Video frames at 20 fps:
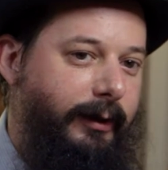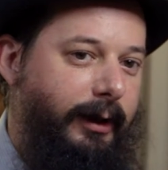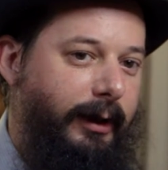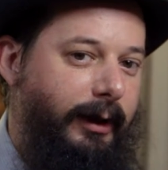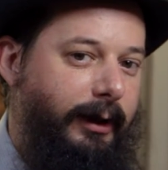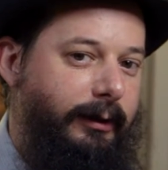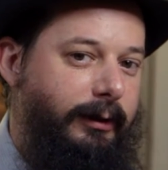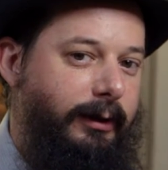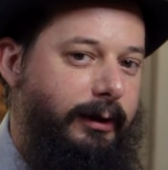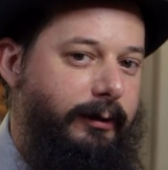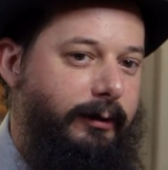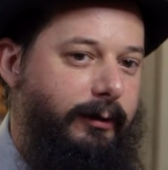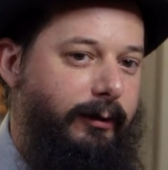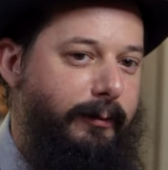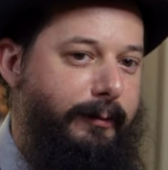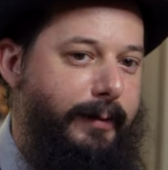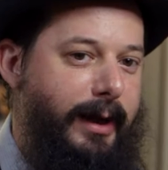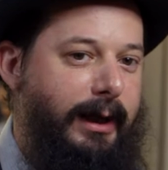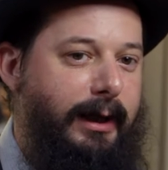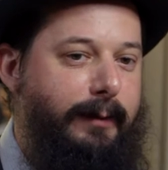that there
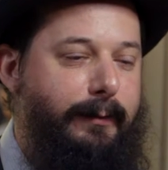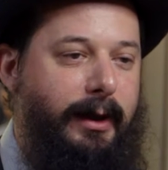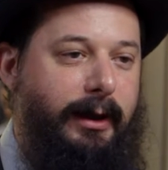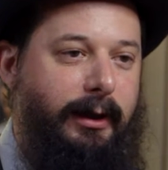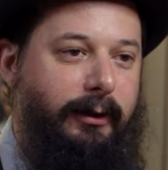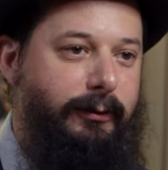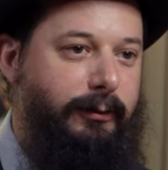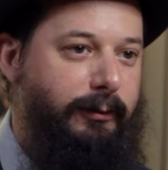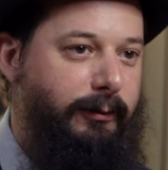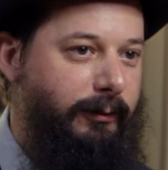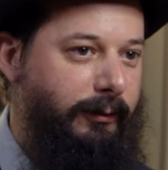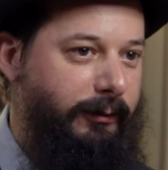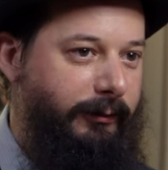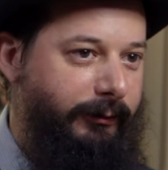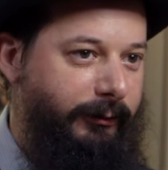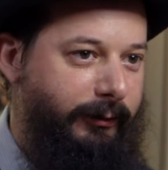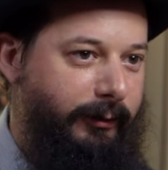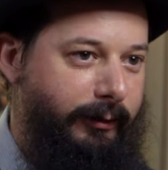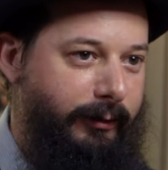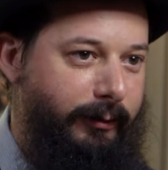are many tools,